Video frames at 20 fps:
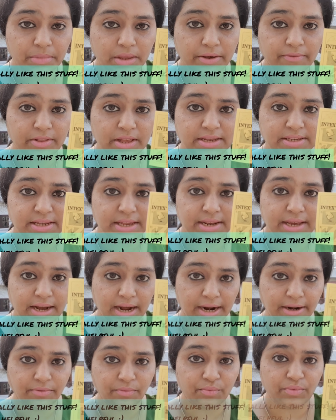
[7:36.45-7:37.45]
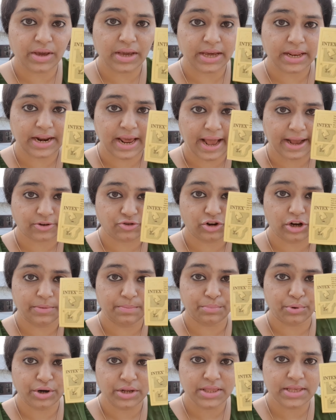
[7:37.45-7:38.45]
if there's any cut, we can actually
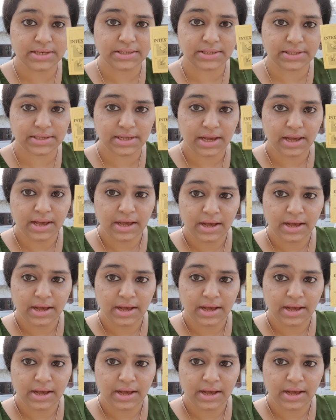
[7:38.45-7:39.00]
put this